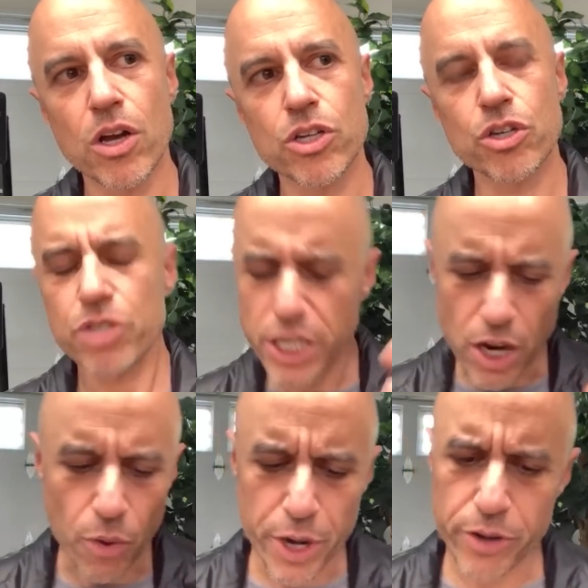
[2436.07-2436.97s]
So
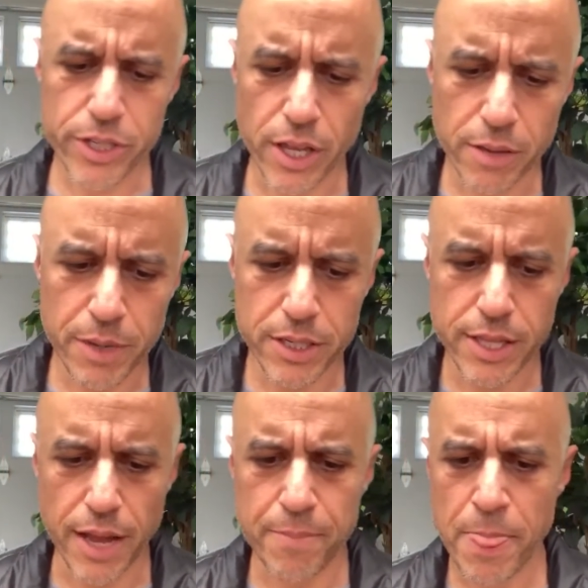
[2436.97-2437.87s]
ZDoggMD, what you're telling me is
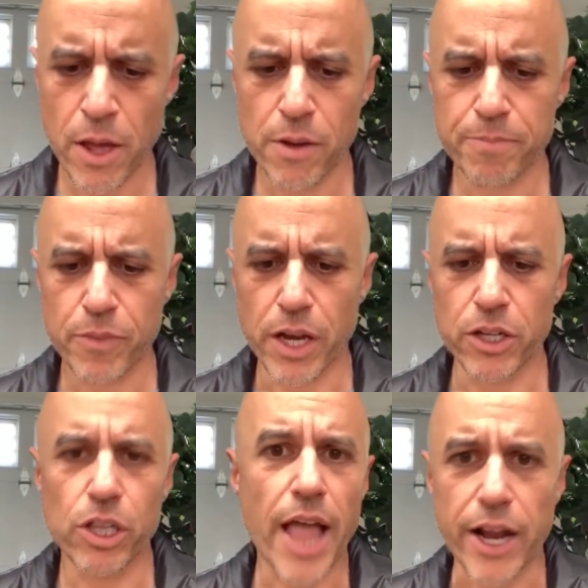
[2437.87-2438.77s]
that an
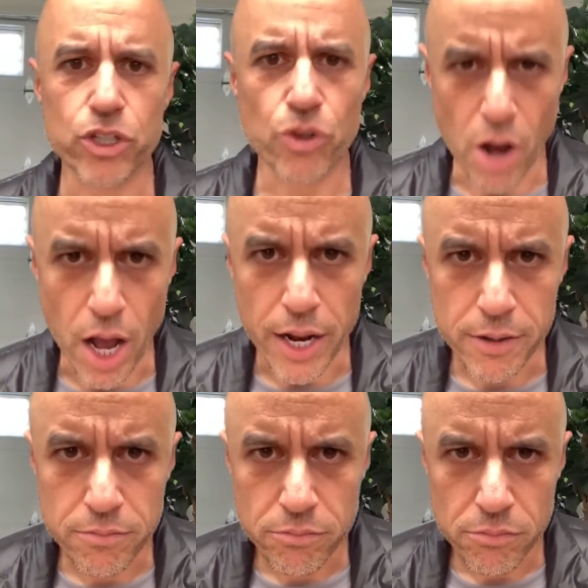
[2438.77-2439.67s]

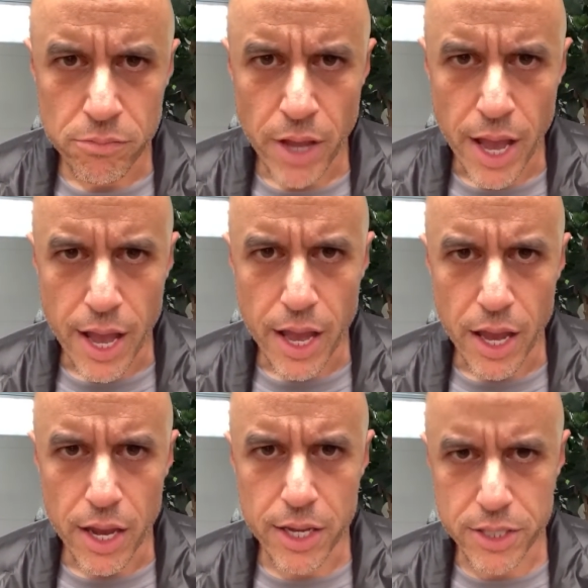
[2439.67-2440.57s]
electron
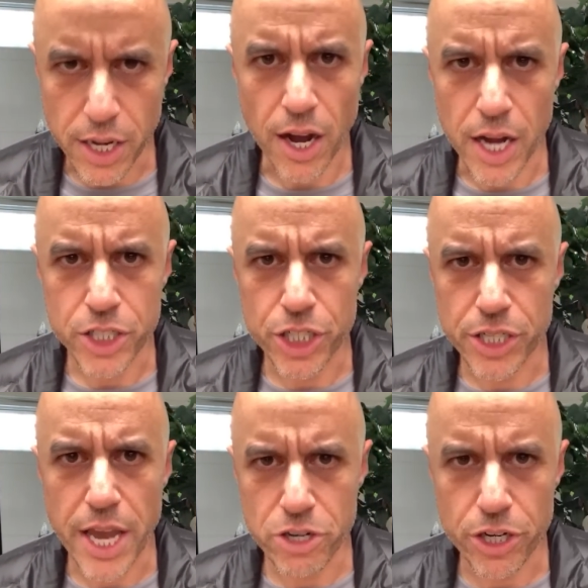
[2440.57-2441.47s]
is a conscious
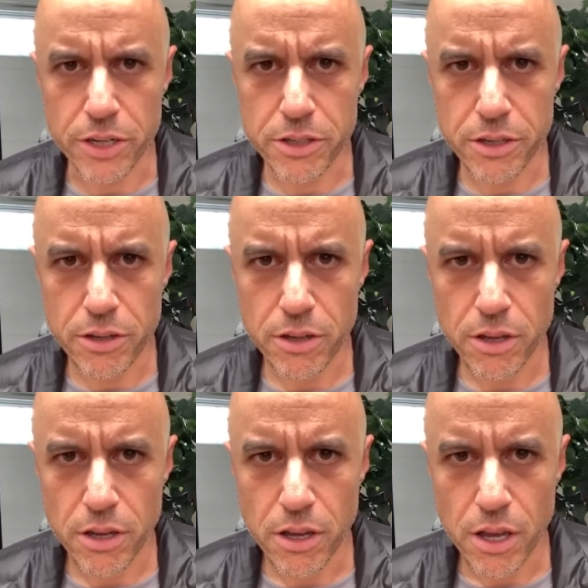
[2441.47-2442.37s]
agent
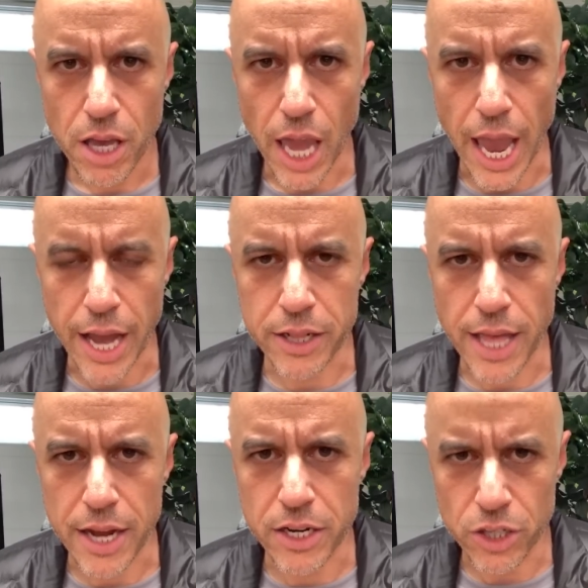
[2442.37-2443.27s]
and
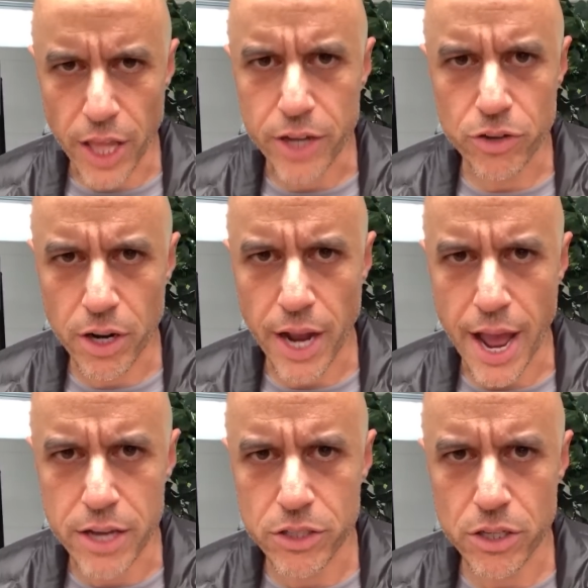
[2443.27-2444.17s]
that an electron
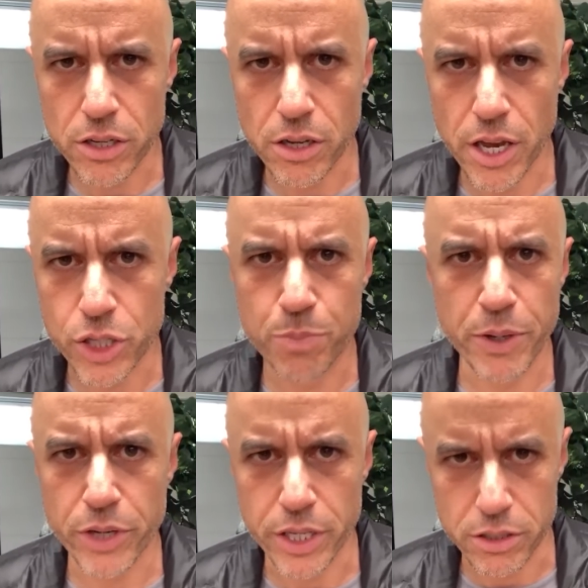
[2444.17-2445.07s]
has
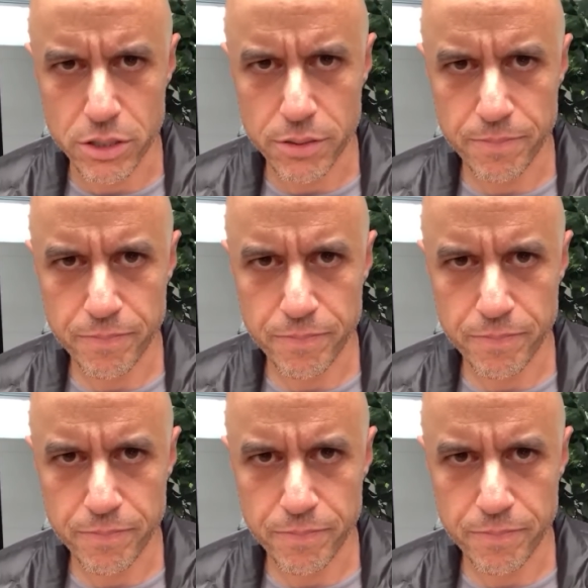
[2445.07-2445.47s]
experience.